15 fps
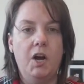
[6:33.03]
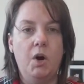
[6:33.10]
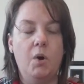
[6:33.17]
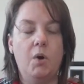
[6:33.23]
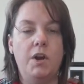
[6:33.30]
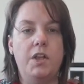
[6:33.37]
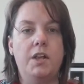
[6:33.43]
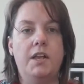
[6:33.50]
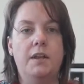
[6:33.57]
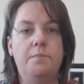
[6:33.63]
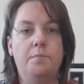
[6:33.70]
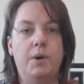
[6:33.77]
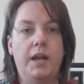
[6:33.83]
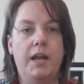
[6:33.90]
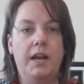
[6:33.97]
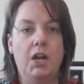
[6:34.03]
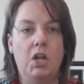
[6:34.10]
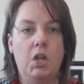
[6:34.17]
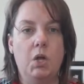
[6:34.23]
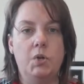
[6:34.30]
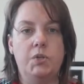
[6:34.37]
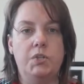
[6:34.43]
or you can bring it
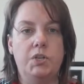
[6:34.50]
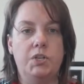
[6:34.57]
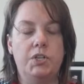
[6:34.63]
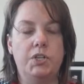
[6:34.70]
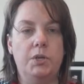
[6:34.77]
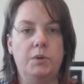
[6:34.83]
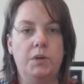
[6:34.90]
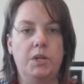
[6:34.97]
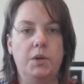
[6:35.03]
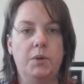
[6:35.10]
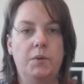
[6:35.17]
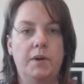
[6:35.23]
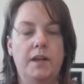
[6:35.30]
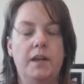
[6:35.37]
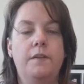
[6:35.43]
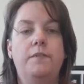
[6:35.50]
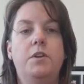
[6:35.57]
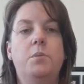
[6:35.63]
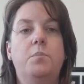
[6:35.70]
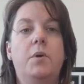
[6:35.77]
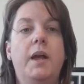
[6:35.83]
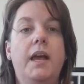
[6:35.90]
closer to you. If
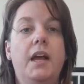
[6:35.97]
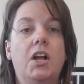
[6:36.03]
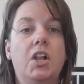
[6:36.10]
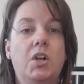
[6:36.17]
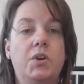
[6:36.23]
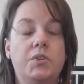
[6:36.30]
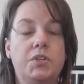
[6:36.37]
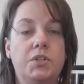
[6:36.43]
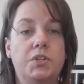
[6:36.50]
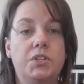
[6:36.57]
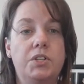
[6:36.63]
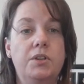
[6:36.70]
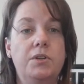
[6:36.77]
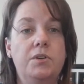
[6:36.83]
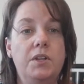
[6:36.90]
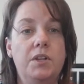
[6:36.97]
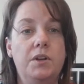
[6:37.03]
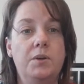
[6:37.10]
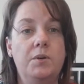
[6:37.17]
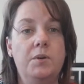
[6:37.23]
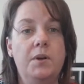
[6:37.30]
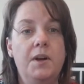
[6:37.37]
you bring it closer to
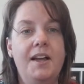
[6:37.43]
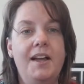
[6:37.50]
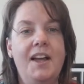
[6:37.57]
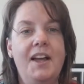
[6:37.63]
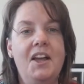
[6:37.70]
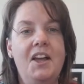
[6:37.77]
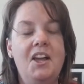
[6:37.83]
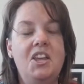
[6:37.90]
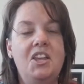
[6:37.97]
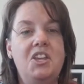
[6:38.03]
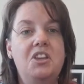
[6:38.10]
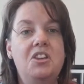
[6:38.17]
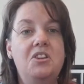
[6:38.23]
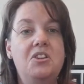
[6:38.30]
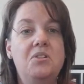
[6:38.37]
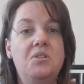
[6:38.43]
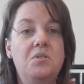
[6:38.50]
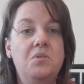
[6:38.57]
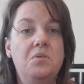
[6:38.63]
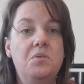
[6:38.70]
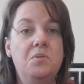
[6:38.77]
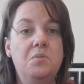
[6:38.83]
you,
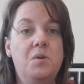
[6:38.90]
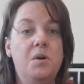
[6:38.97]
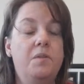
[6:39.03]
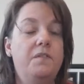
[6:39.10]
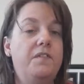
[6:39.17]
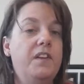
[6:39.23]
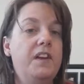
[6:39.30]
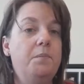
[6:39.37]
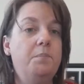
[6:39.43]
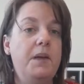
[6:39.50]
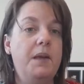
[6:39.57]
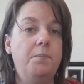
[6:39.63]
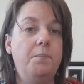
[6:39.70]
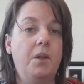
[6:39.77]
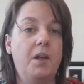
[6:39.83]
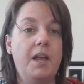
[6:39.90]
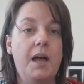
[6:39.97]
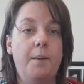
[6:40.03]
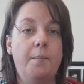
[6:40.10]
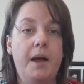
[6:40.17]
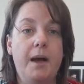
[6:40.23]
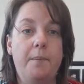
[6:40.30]
you won't feel people
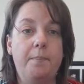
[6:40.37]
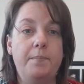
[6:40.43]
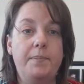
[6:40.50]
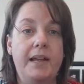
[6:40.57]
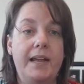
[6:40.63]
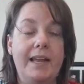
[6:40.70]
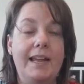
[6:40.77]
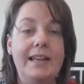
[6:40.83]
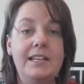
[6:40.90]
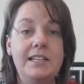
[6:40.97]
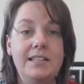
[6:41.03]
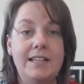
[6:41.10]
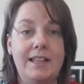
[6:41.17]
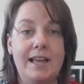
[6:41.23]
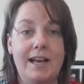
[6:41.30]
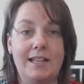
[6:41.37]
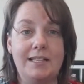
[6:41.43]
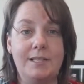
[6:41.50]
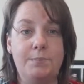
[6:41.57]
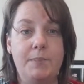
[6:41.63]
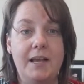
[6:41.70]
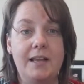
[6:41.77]
come up into that
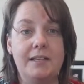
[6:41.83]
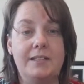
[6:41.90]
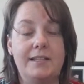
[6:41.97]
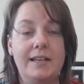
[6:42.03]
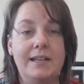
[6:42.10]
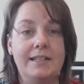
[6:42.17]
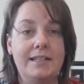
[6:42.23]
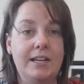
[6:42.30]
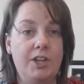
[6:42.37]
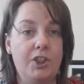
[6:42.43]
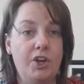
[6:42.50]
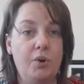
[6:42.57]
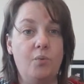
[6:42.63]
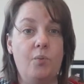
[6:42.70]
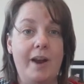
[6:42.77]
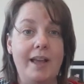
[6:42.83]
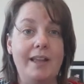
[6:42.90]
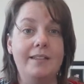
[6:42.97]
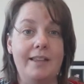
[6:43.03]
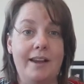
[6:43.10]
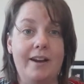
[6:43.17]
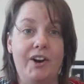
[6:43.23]
space until they're
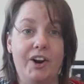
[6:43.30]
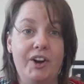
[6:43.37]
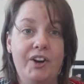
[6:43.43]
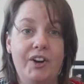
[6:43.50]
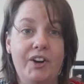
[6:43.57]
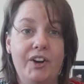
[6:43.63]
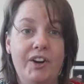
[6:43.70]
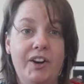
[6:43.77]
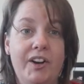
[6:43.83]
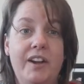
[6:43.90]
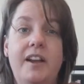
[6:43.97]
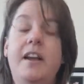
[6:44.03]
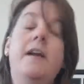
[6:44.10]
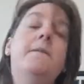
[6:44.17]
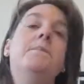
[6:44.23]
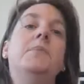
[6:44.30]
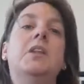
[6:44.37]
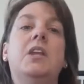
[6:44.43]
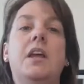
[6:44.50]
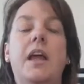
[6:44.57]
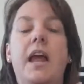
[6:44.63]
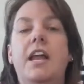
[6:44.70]
right there.
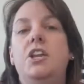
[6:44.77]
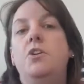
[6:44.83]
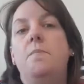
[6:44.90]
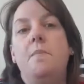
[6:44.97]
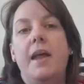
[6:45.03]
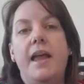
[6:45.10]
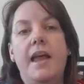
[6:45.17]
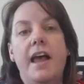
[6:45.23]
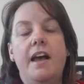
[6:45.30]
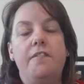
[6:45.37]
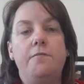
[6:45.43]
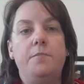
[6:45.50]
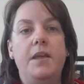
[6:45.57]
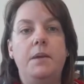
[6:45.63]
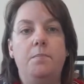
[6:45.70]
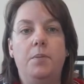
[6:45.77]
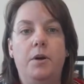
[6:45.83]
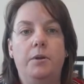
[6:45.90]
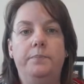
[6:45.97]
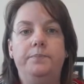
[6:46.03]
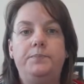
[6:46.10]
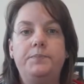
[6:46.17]
And you may have
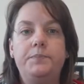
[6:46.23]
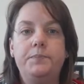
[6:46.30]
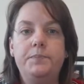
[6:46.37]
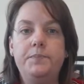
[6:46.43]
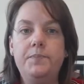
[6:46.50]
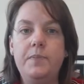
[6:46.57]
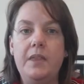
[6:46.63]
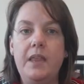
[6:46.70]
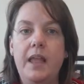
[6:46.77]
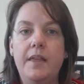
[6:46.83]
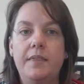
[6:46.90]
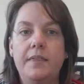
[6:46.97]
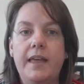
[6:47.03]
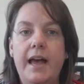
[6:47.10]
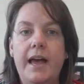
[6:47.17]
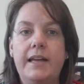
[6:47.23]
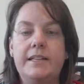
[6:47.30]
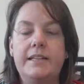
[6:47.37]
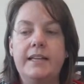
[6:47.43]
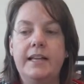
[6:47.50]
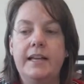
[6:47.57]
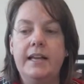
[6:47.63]
people
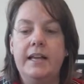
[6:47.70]
that